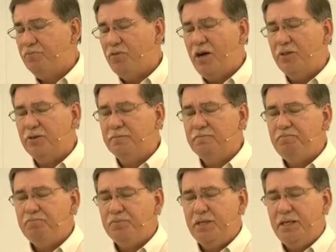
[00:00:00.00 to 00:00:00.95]
Father,
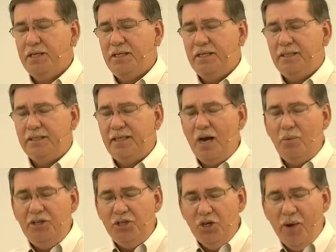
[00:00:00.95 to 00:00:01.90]
now
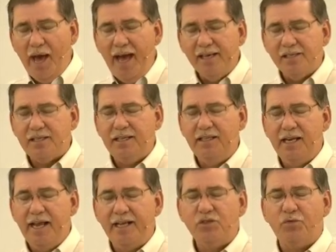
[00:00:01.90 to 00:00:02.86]
we do ask in the
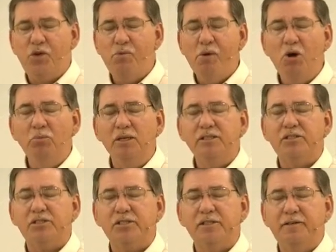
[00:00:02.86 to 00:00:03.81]
next few
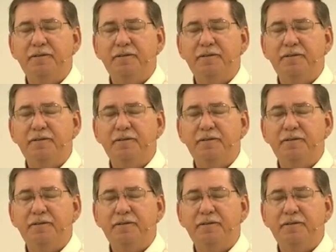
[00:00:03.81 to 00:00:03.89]
moments,